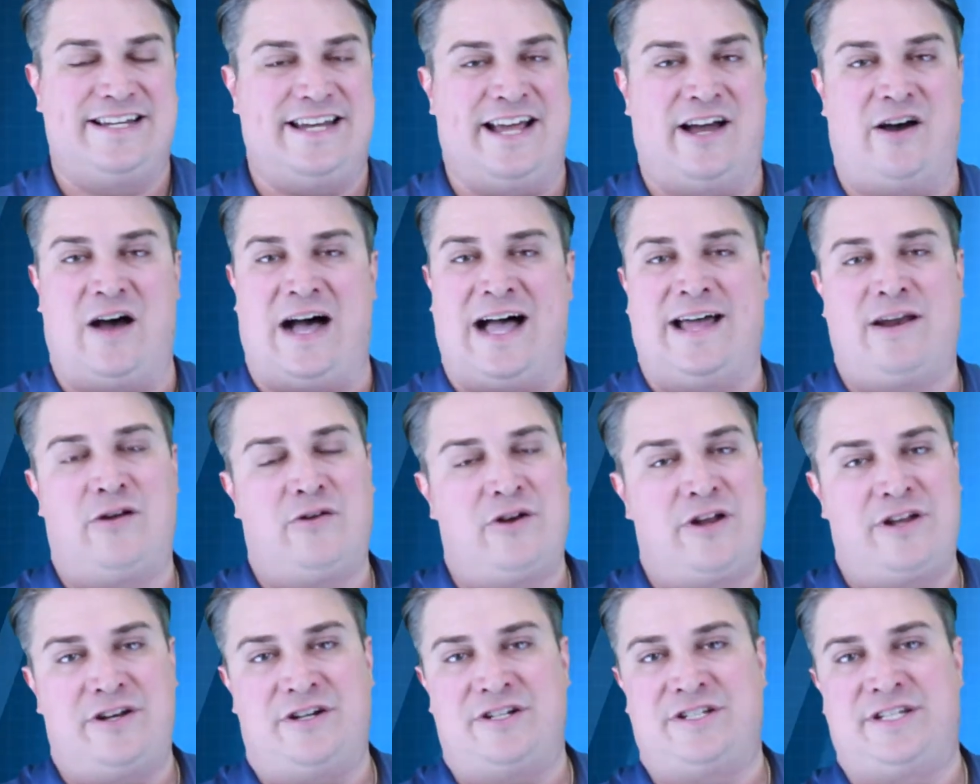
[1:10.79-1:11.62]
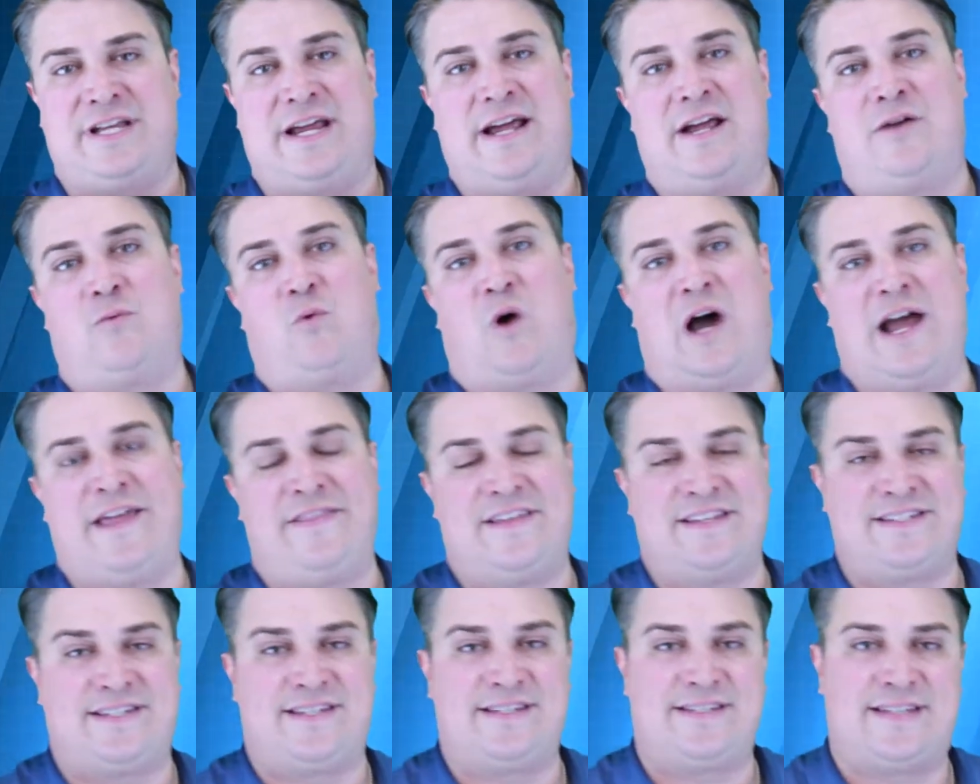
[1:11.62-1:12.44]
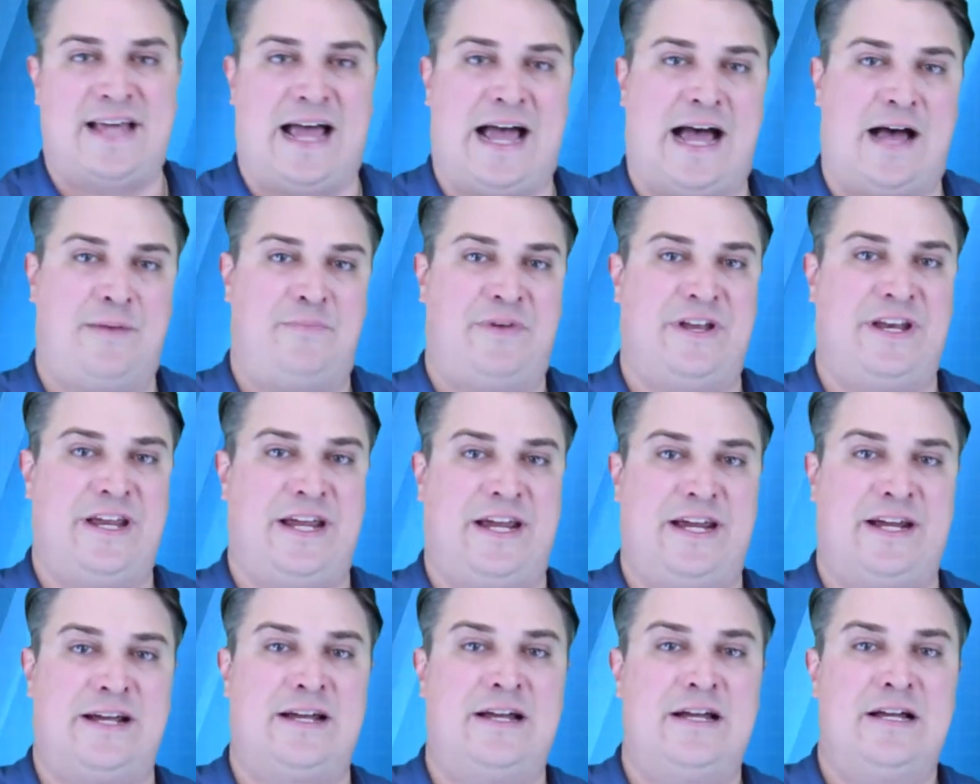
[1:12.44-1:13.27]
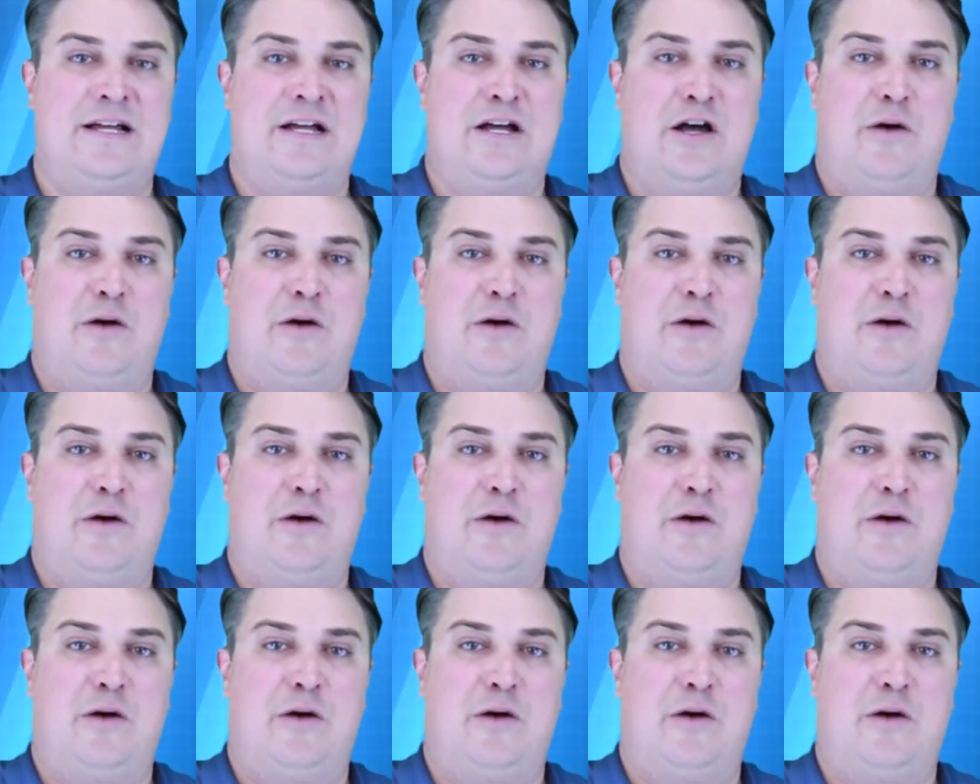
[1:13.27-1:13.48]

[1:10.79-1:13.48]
Now, I don't understand why this is happening.